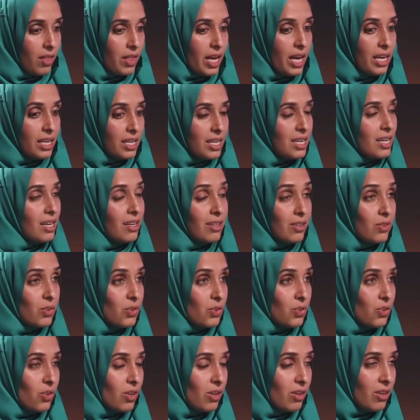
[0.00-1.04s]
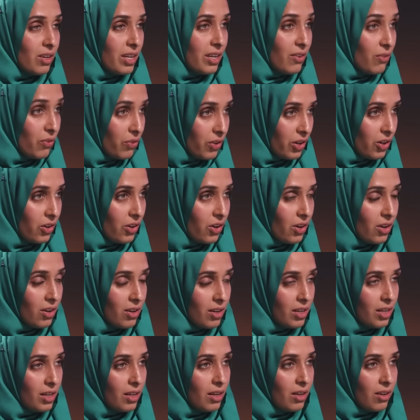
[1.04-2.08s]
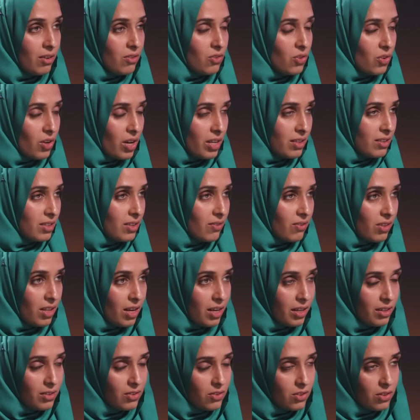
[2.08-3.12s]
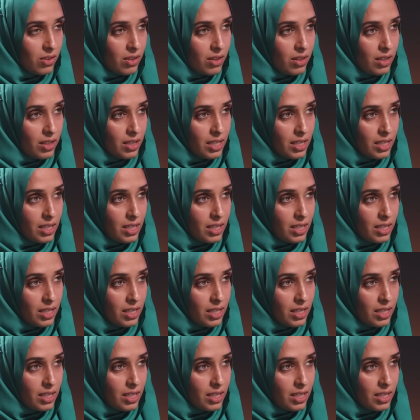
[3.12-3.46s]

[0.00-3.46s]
that he is inferior, uncivilized.